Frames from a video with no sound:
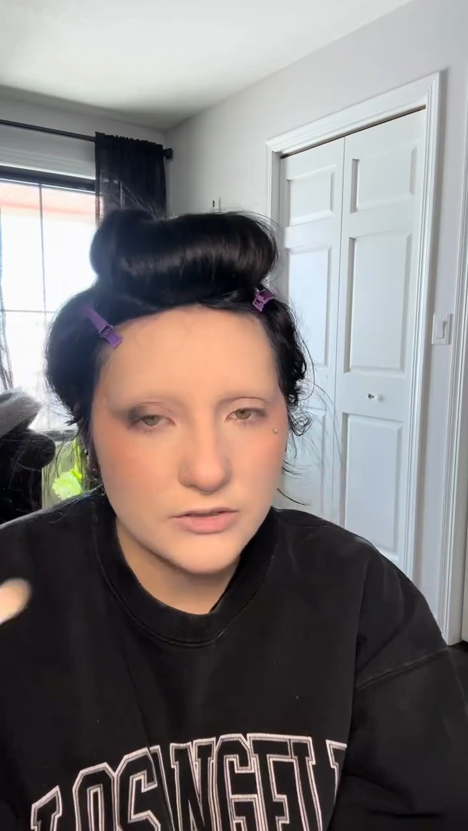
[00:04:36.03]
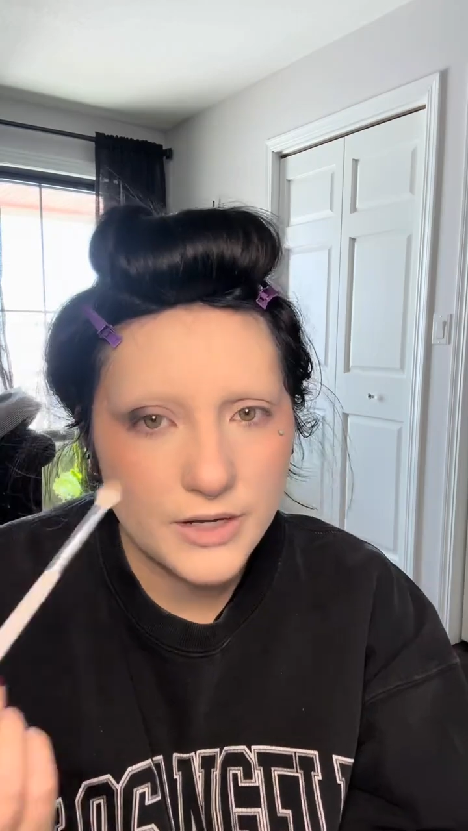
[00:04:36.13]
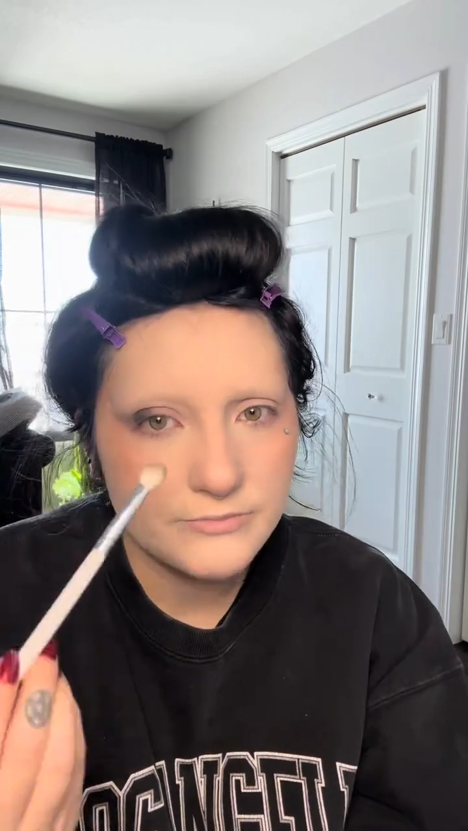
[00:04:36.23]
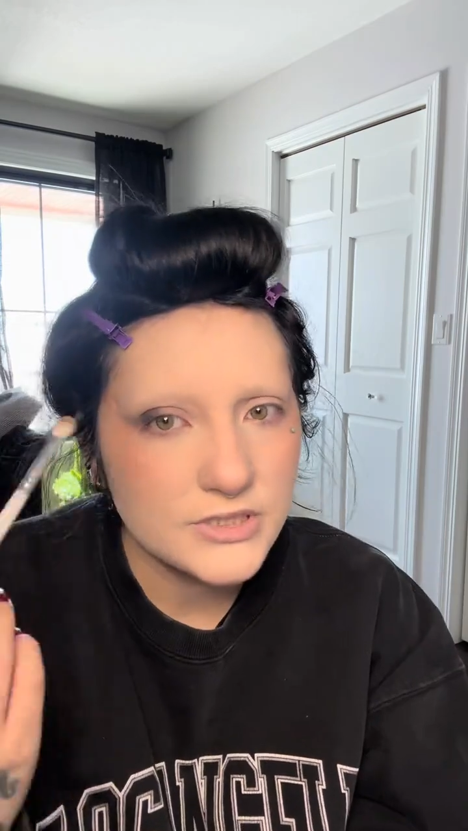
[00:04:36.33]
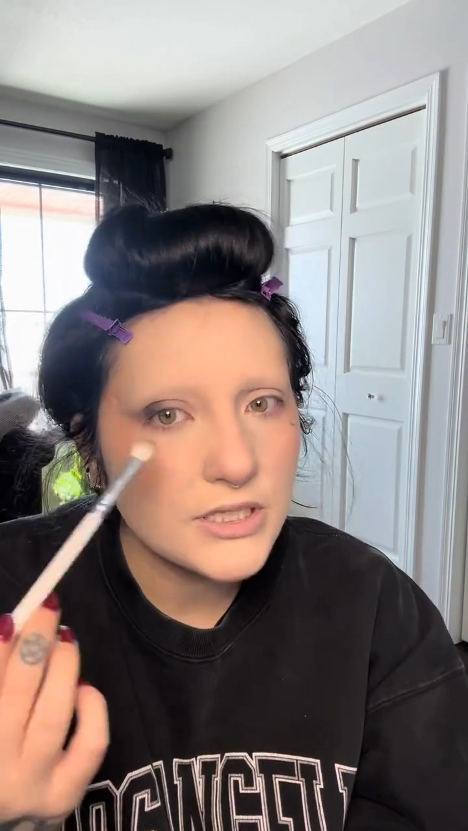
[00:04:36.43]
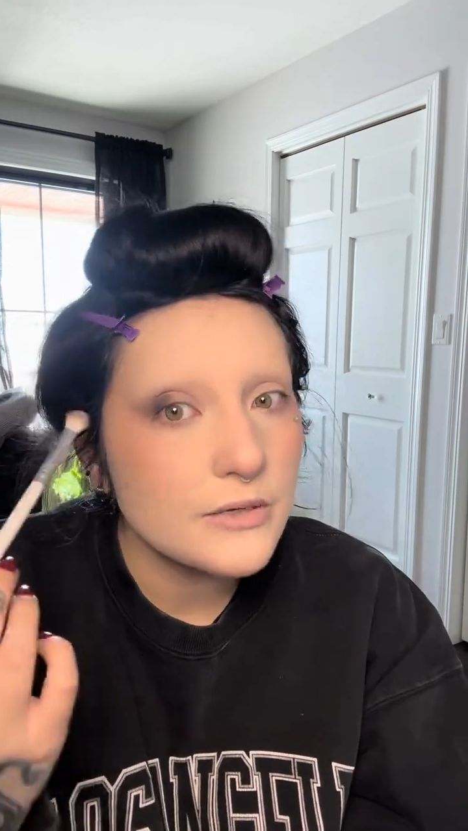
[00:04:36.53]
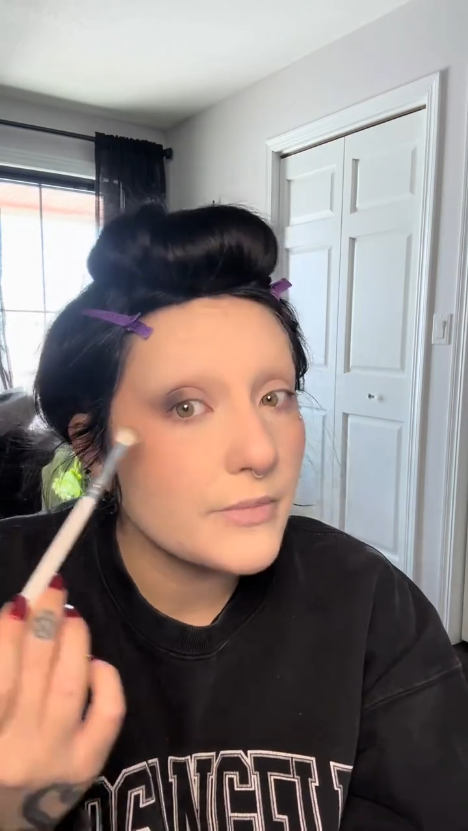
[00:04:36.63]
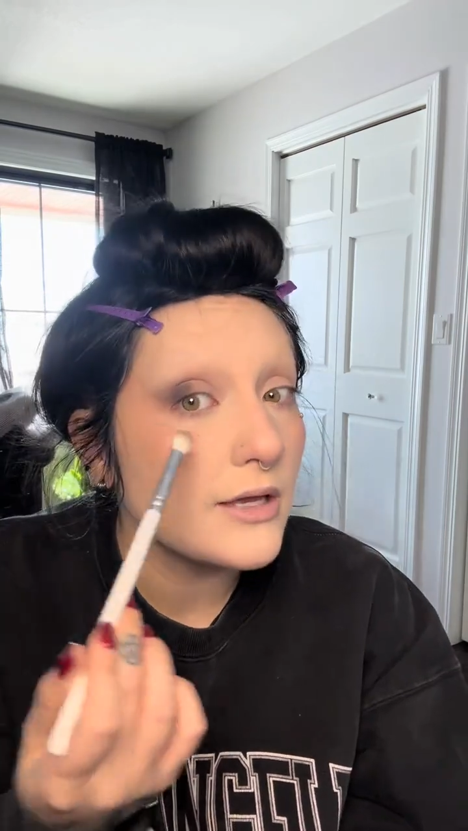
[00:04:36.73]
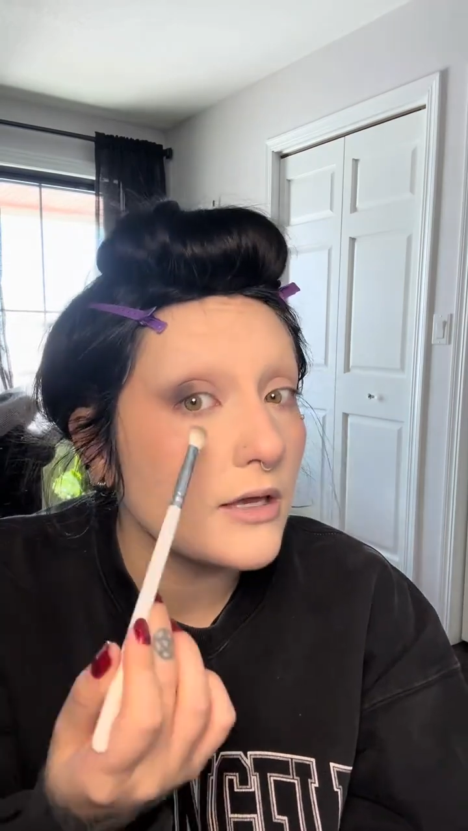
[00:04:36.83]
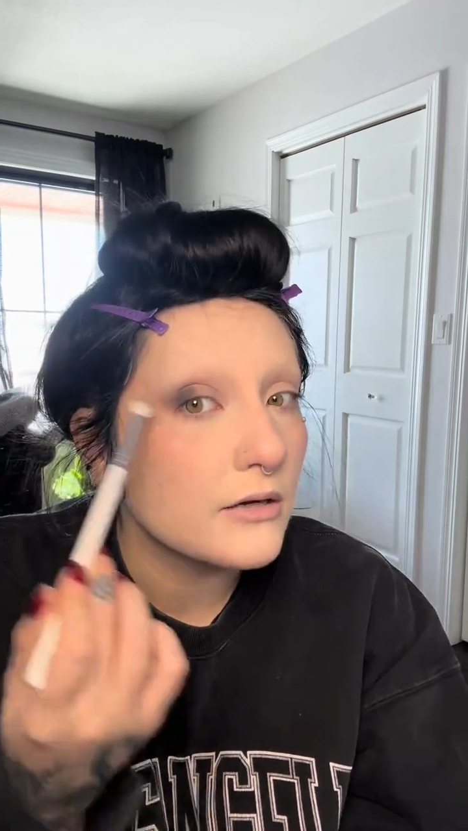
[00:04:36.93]
I'm just like
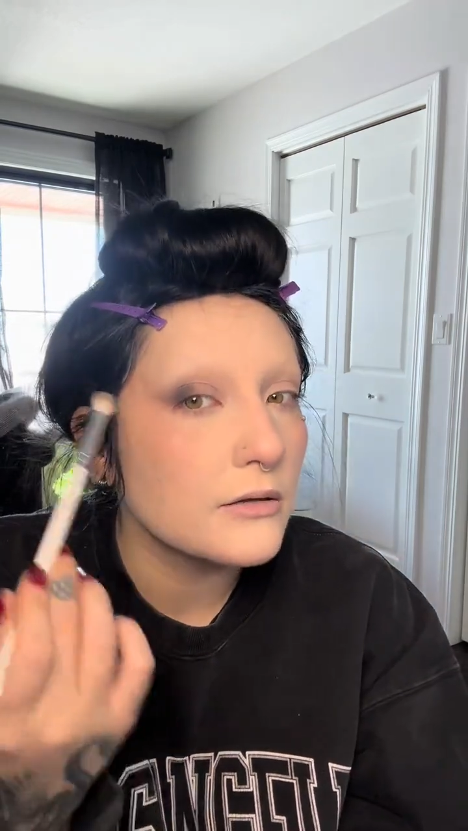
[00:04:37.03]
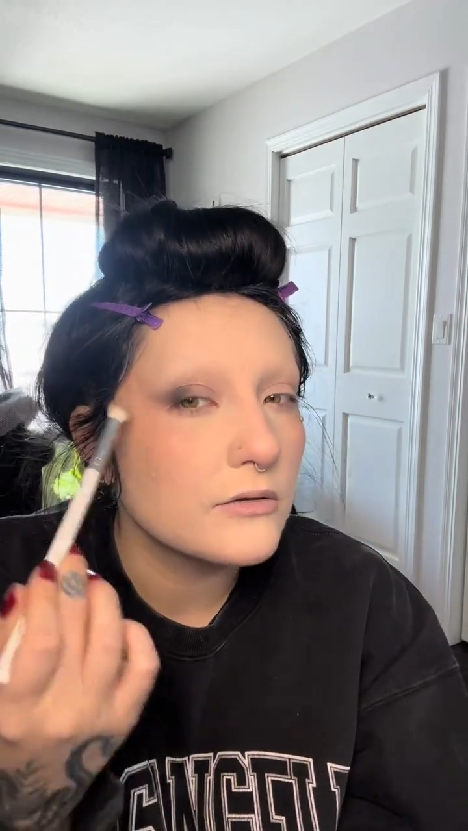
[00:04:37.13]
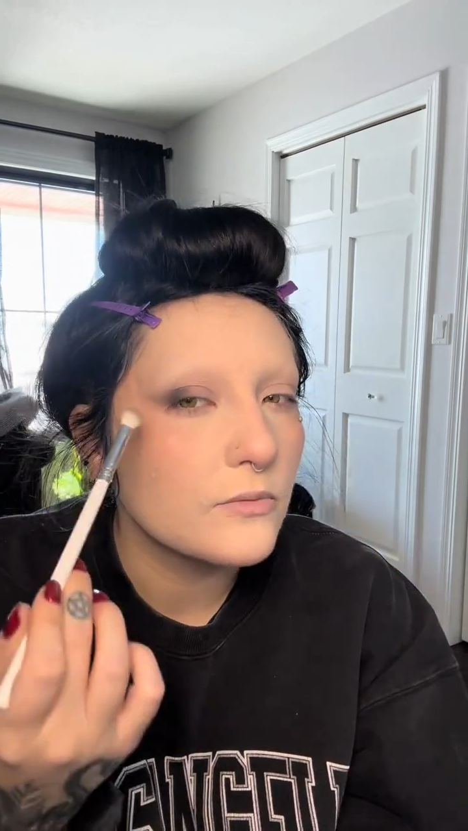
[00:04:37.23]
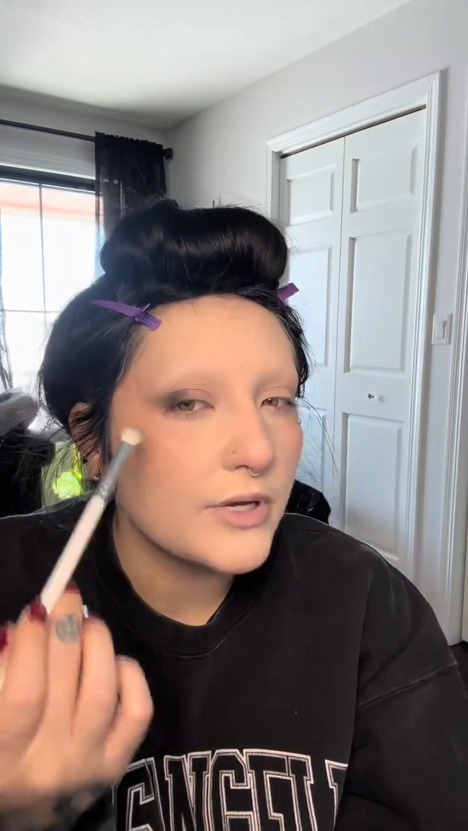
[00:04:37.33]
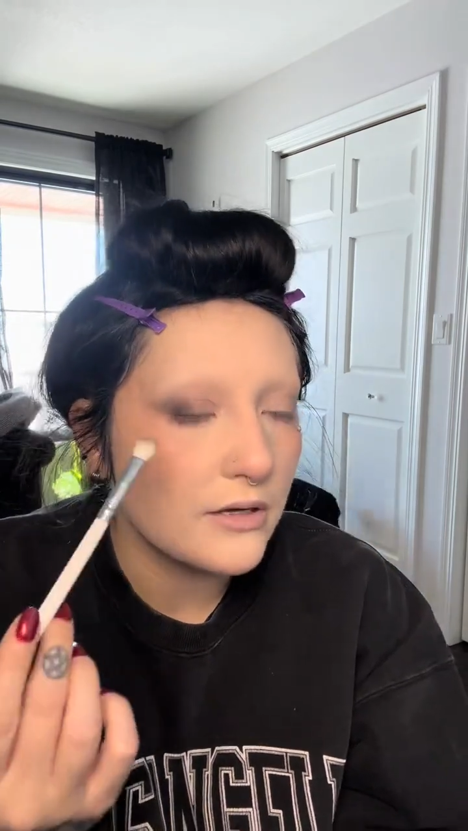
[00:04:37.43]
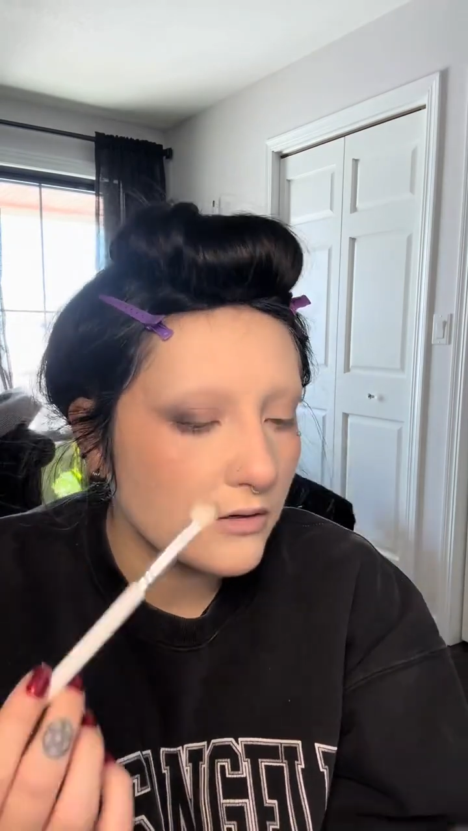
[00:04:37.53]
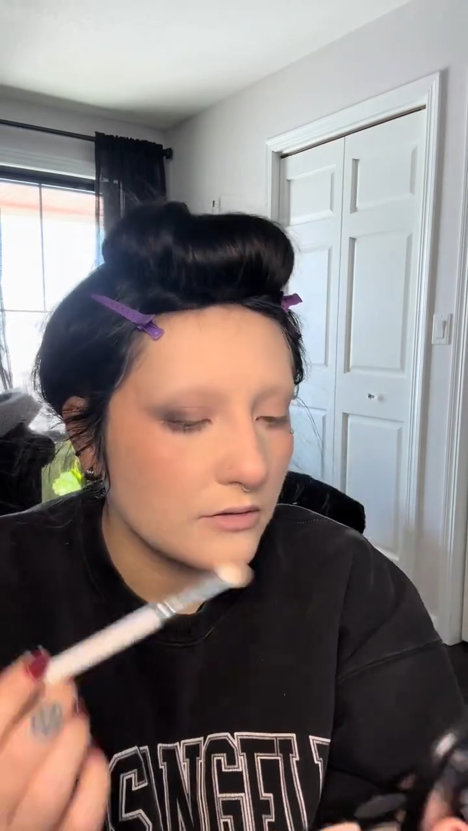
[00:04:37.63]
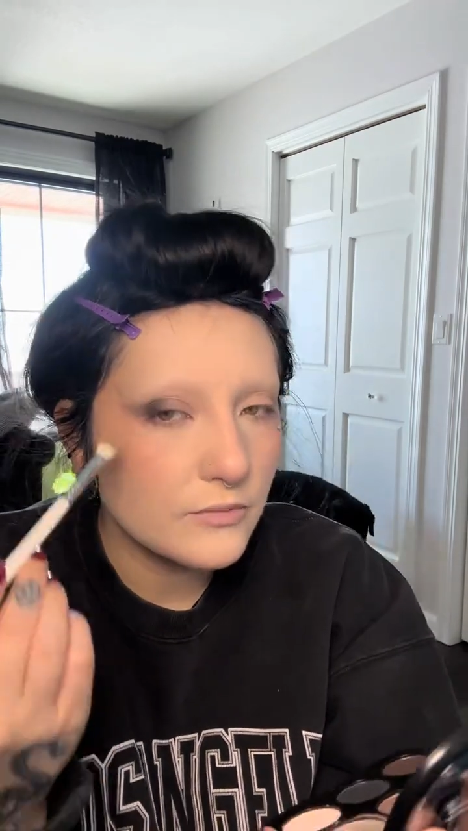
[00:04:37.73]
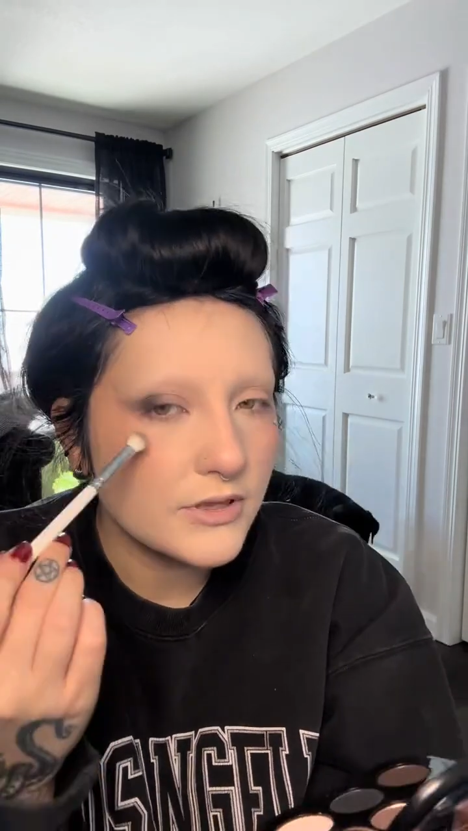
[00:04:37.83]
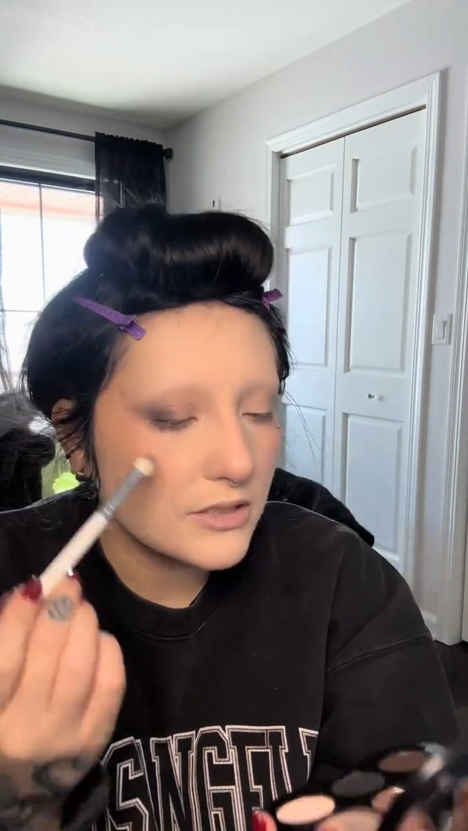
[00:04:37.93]
making a little wing
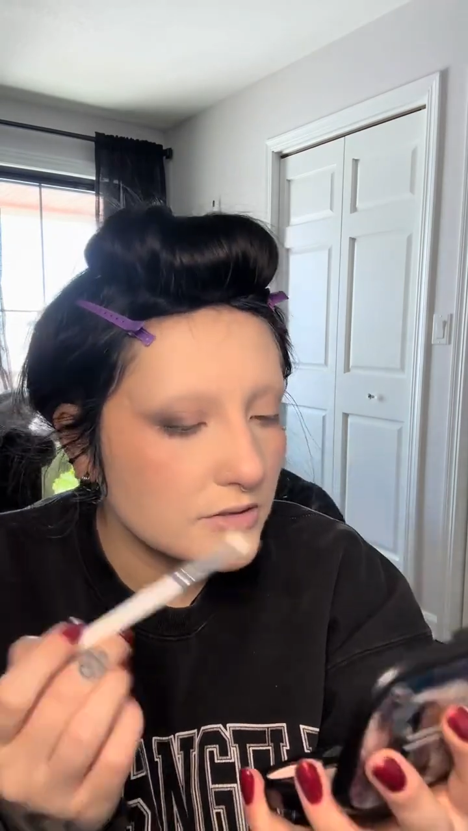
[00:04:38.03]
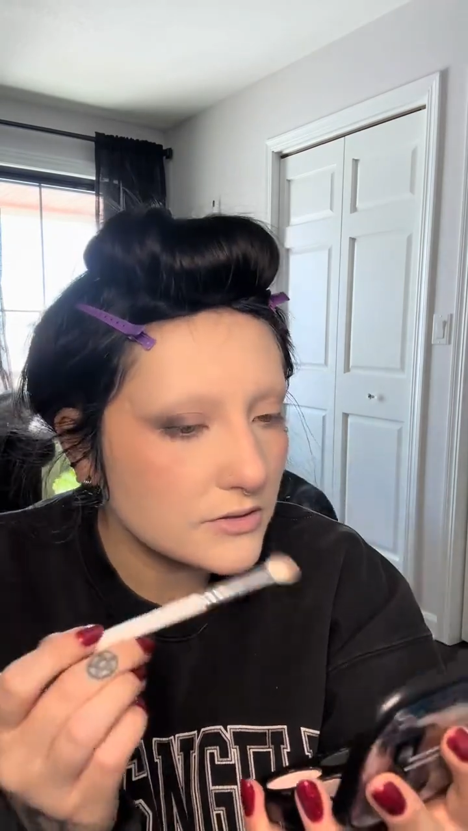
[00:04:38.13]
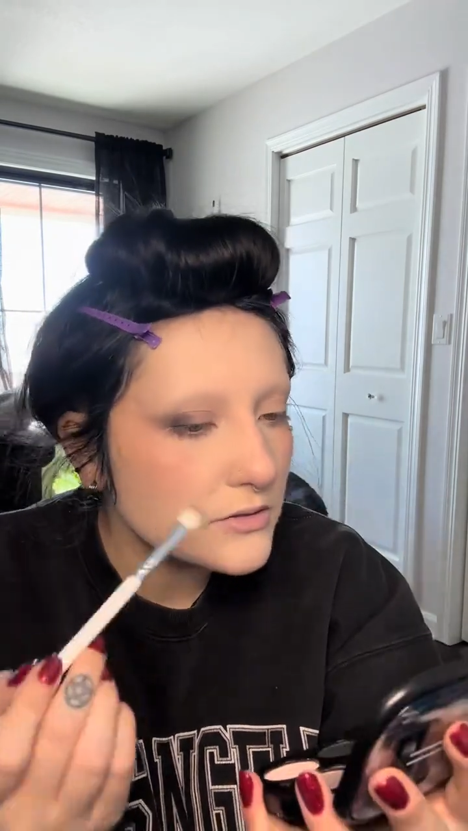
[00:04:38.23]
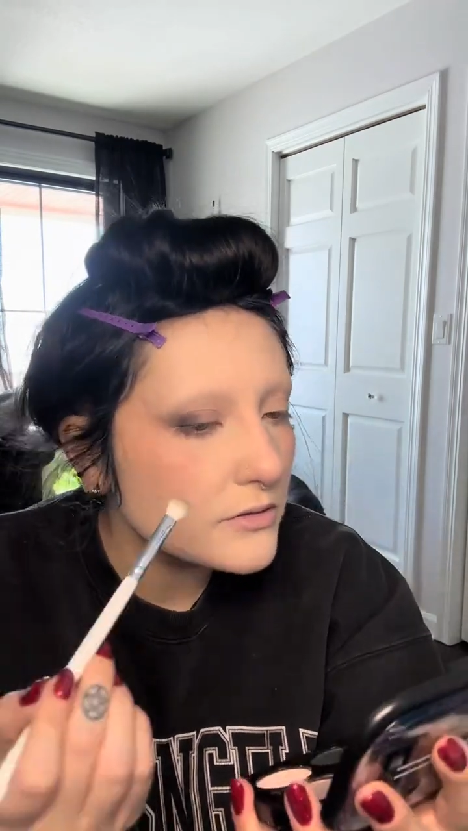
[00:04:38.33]
with this.